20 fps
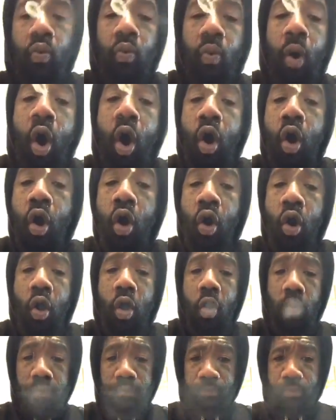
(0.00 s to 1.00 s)

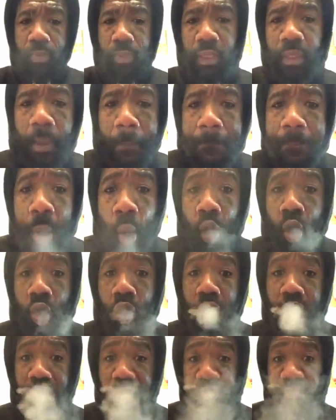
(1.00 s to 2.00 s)
Whoa,
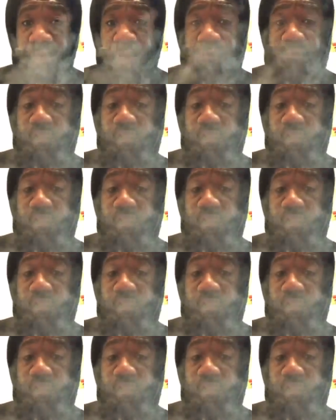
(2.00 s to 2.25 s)
pause,